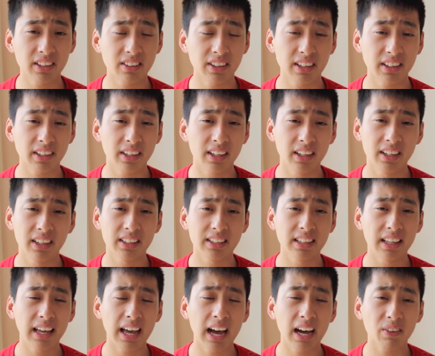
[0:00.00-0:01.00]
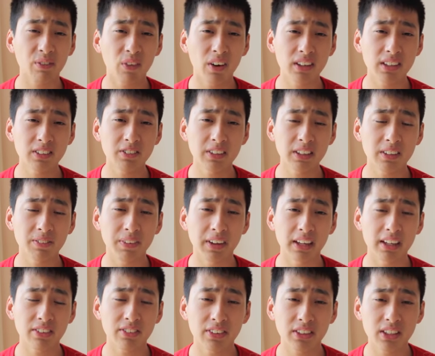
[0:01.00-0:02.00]
Like they wanted me to
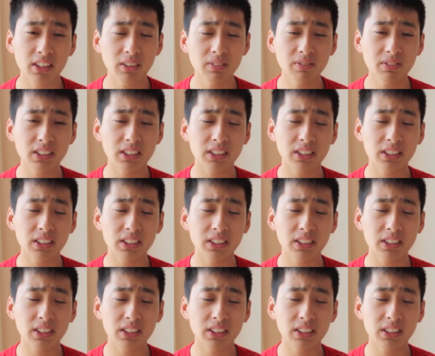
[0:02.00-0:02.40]
bake for them,